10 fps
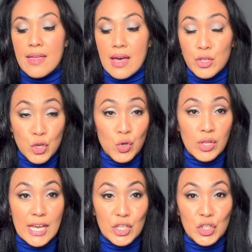a new
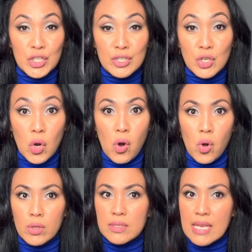collection
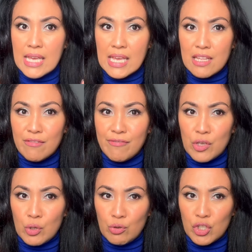called
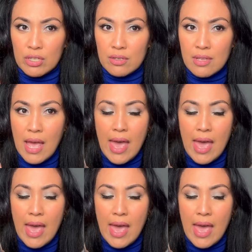Infusion